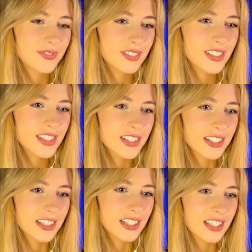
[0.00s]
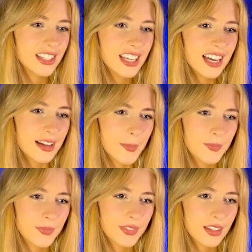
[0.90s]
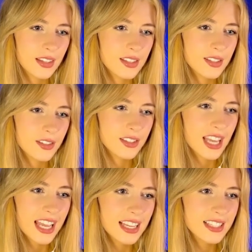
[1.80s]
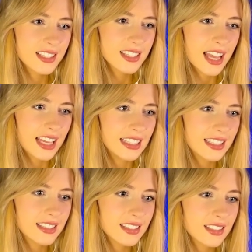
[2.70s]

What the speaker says: So yeah, so takes and takes.